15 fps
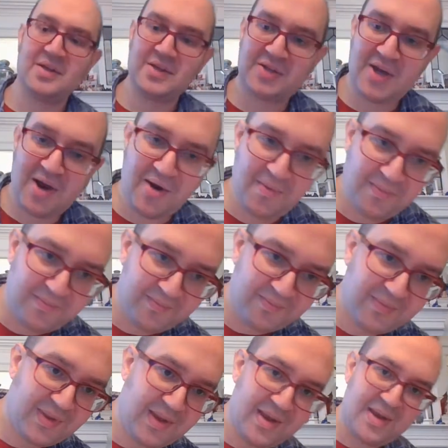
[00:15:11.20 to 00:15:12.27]
So,
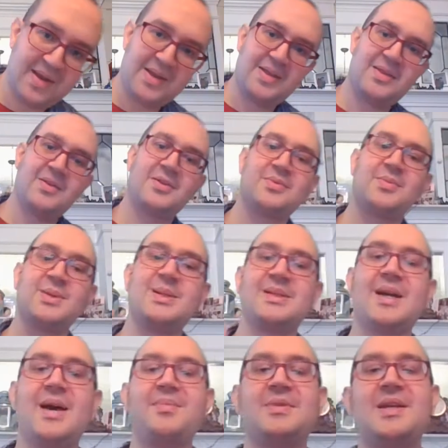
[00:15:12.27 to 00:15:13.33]
those were my
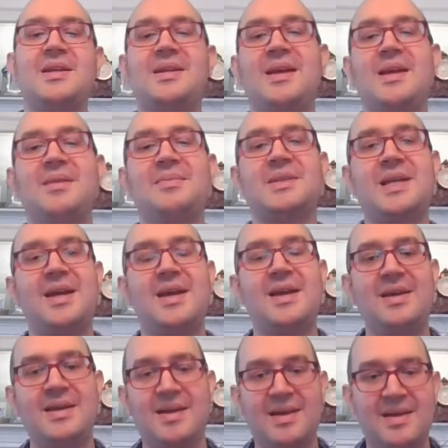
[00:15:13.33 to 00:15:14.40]
top 10 games
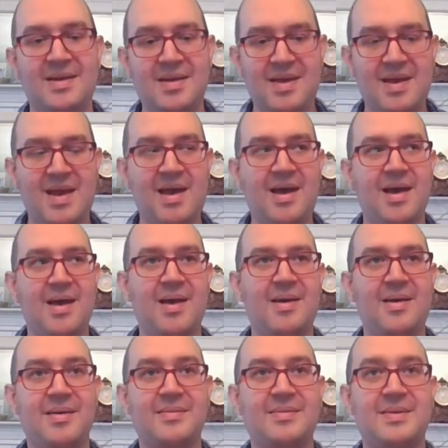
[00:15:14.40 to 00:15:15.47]
that
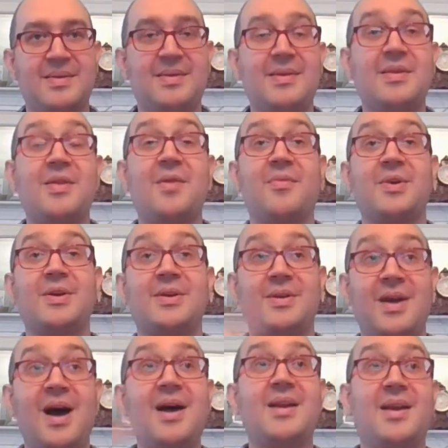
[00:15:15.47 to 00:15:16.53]
were
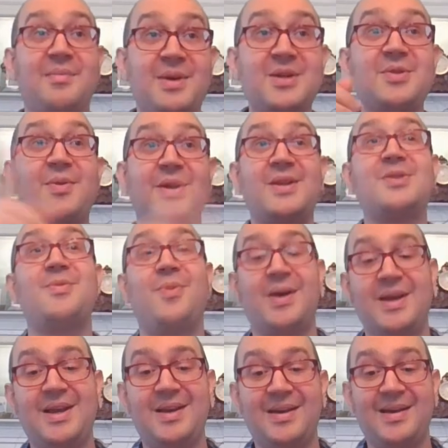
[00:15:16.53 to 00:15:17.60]
not on my
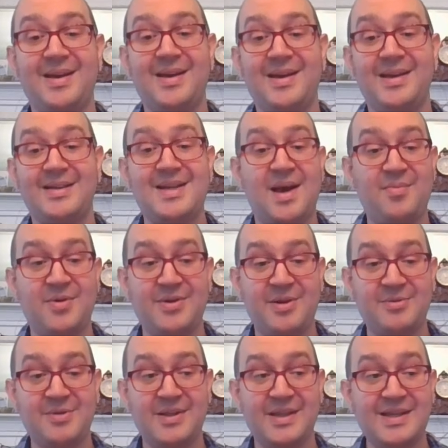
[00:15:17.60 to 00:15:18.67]
2020 top
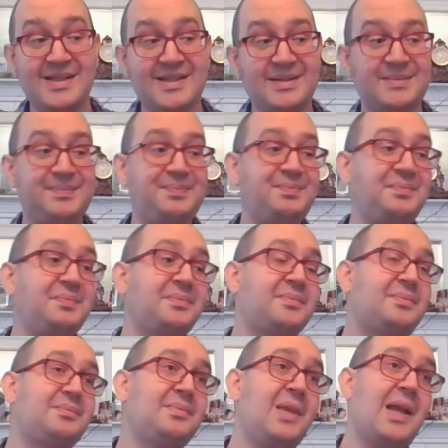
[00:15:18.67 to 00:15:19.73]
100 list.
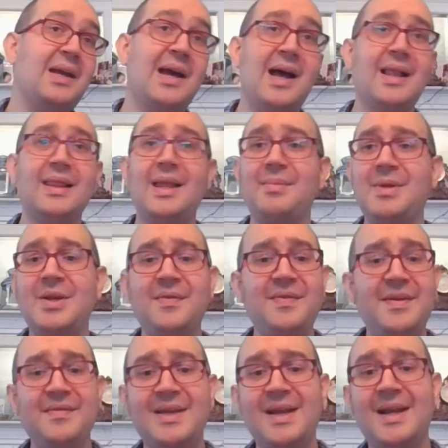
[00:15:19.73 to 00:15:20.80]
Let me know
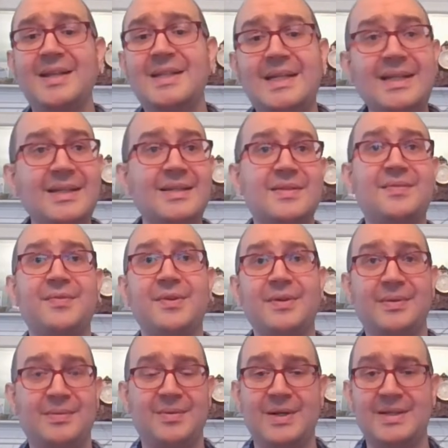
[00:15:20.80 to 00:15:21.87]
if you have any ideas
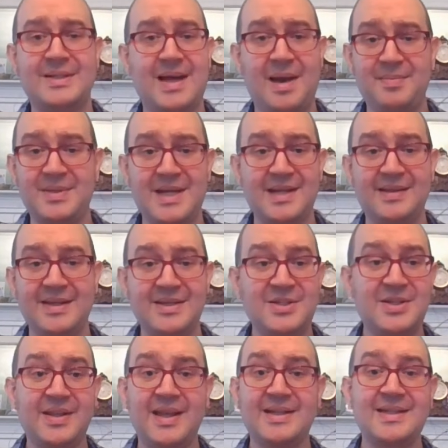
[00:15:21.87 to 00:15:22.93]
for what top 10
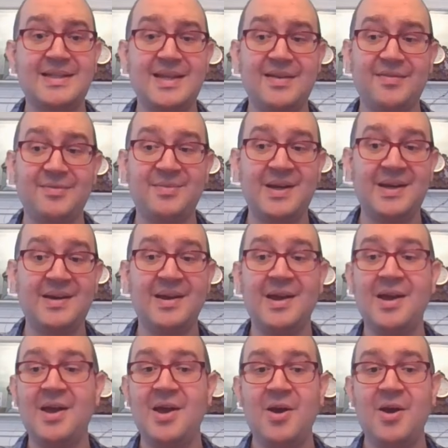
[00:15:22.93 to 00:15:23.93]
list you'd like to see from me